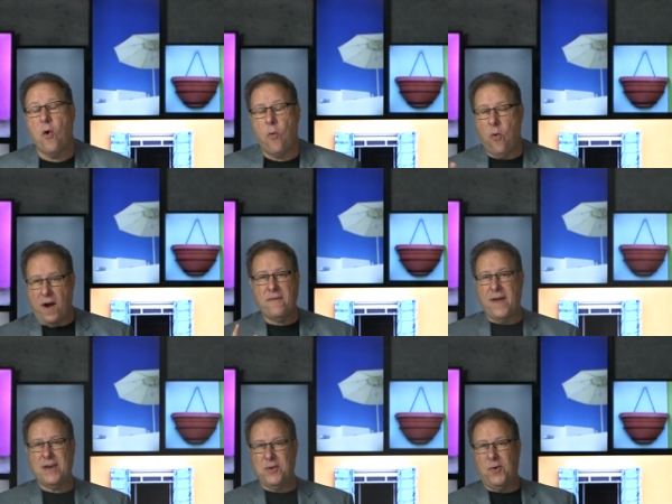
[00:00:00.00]
What if
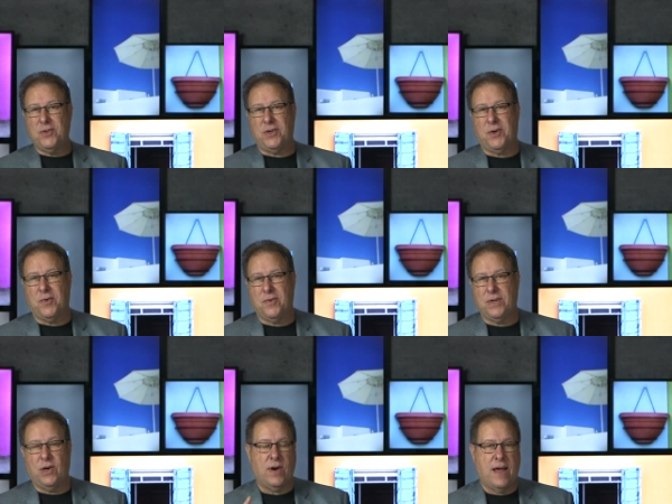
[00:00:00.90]
I told you
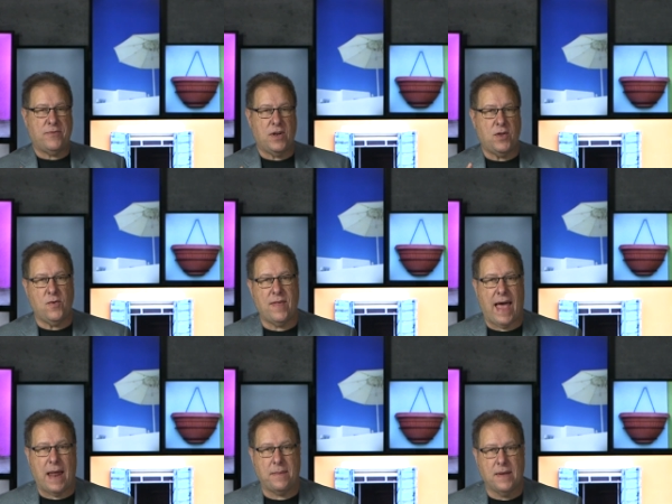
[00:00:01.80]
you don't have to do
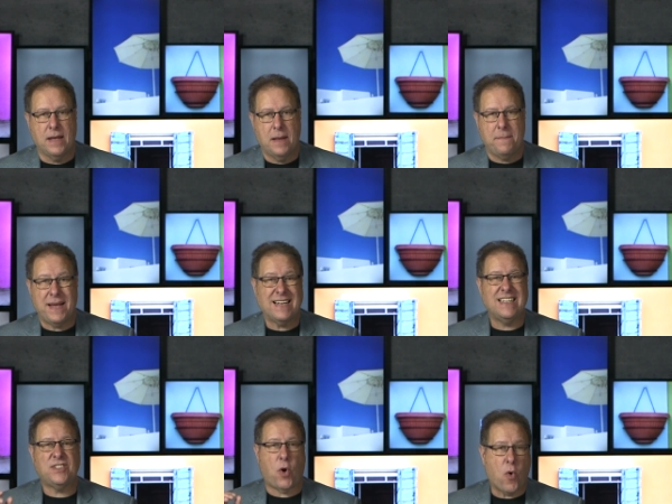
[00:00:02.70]
that because
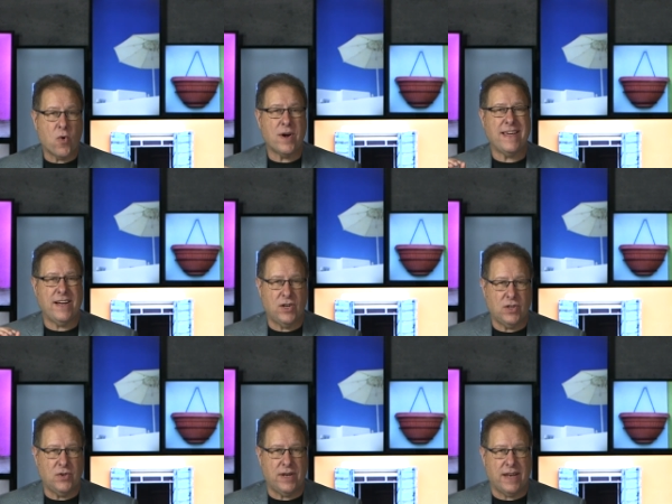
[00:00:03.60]
it's already
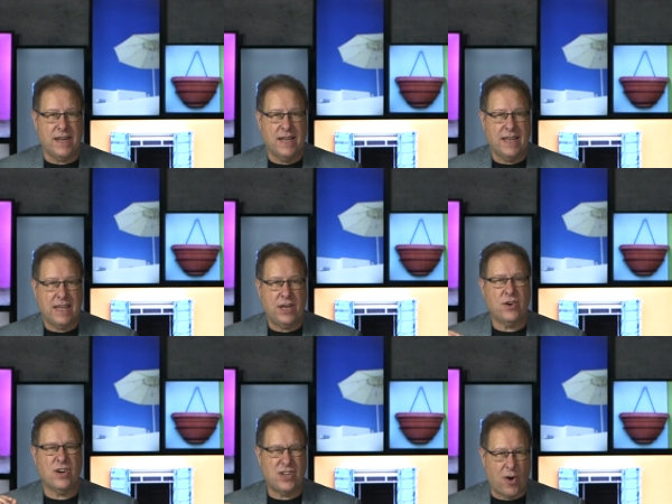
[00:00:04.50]
included in
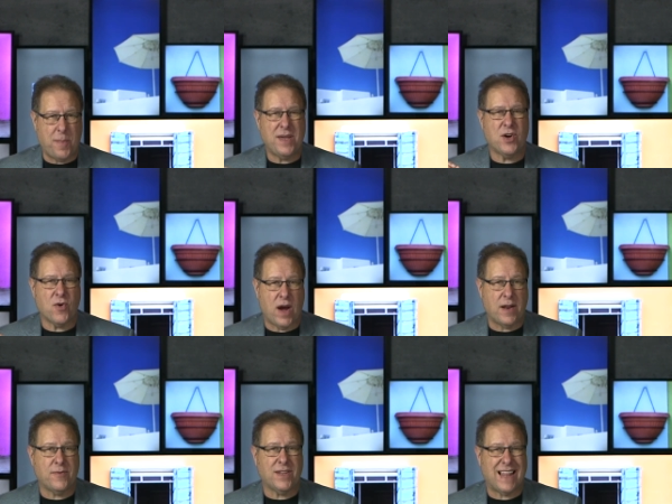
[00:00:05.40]
your Adobe
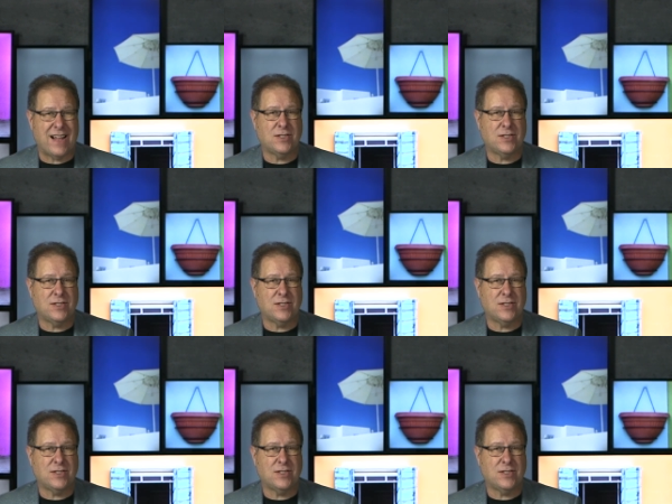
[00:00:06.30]
Creative Cloud